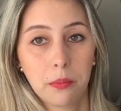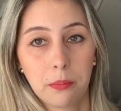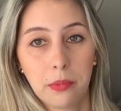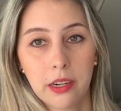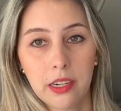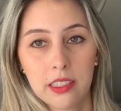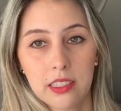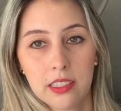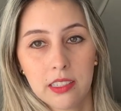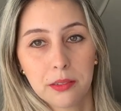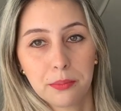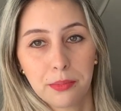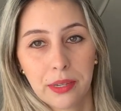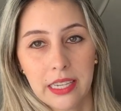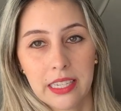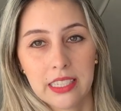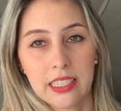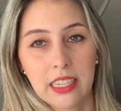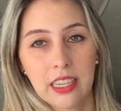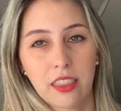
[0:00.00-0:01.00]
but it's the
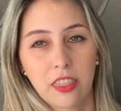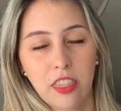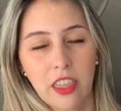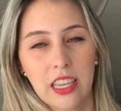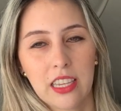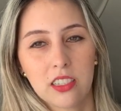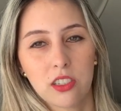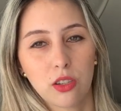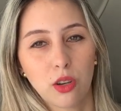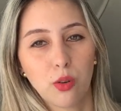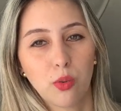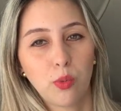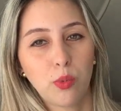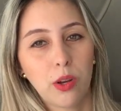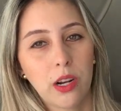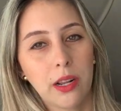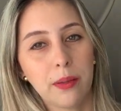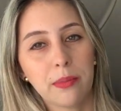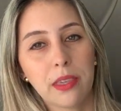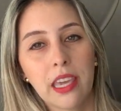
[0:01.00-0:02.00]
basic thing. So
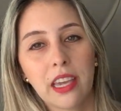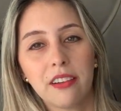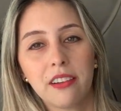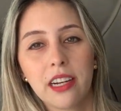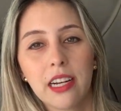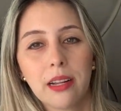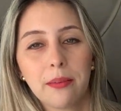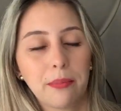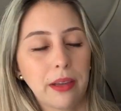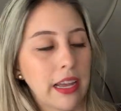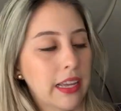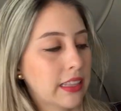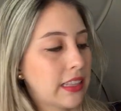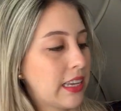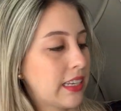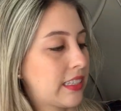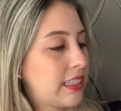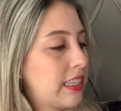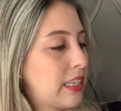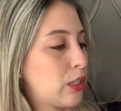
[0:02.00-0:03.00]
when I'm carrying a bag
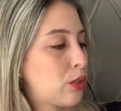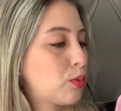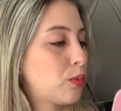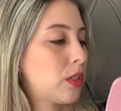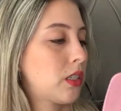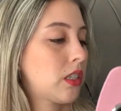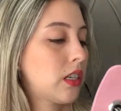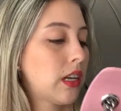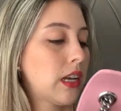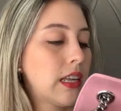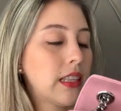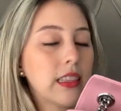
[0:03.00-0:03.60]
like this one,